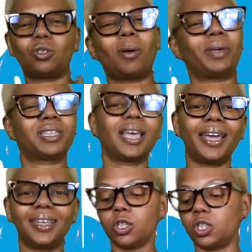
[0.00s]
So I'm
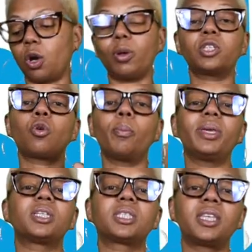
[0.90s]
excited. So it's gonna
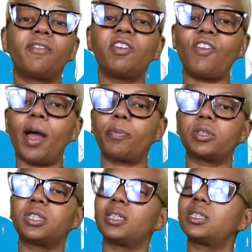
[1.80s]
be a
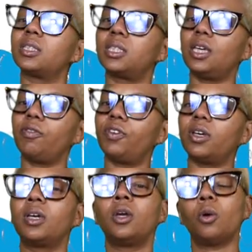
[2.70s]
75%
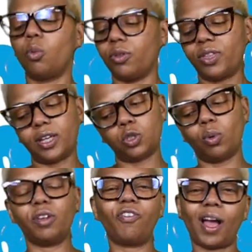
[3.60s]
sativa with a
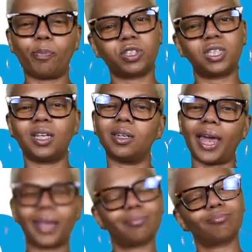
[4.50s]
25%
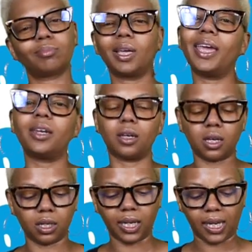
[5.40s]
like
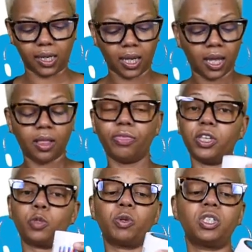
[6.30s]
indica lean.
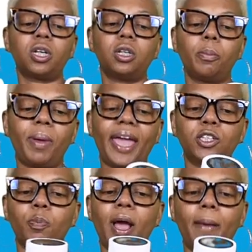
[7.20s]
This particular
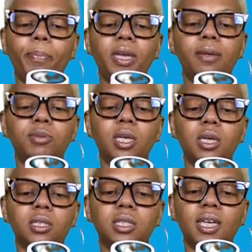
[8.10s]
batch, Pop Peeps,
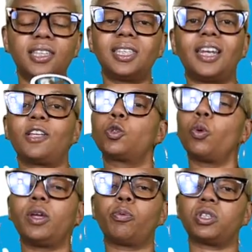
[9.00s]
is testing at
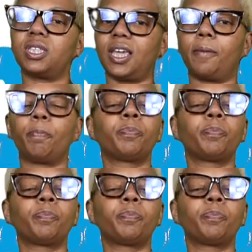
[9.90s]
20%.